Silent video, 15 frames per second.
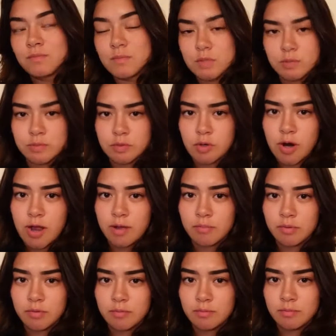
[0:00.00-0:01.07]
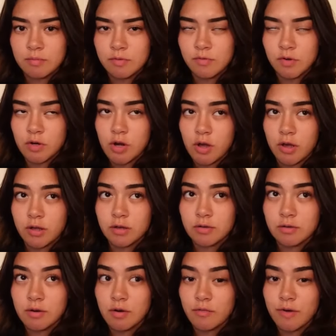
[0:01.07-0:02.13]
Subscribe if you're not
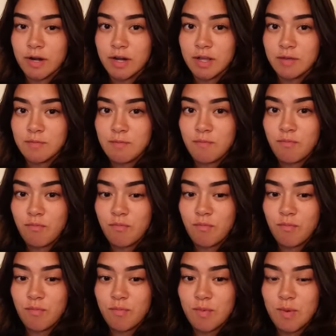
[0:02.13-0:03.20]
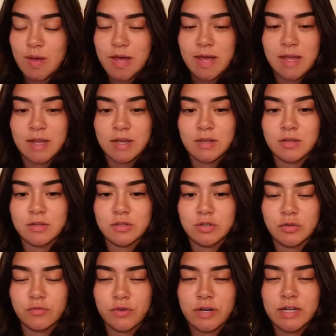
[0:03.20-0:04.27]
already. And
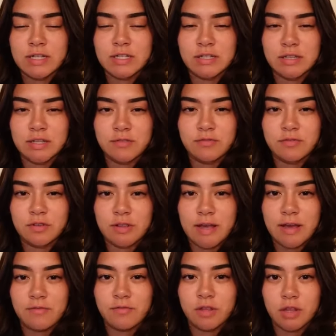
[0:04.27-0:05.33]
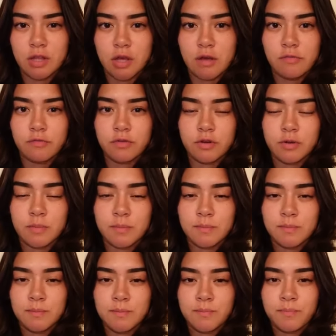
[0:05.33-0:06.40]
don't forget to lift, laugh, and love.
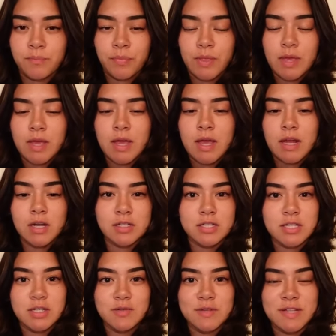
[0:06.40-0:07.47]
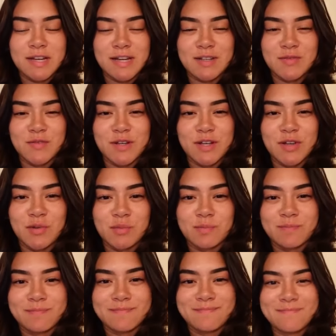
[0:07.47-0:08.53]
And I'll see you in the next video.
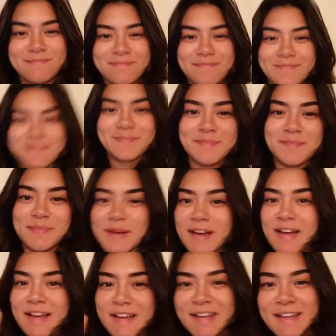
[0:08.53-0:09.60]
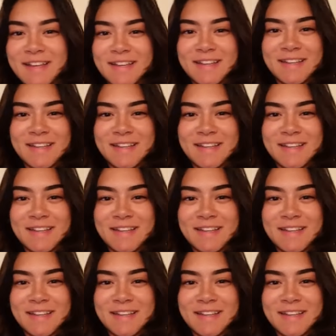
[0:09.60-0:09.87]
Bye!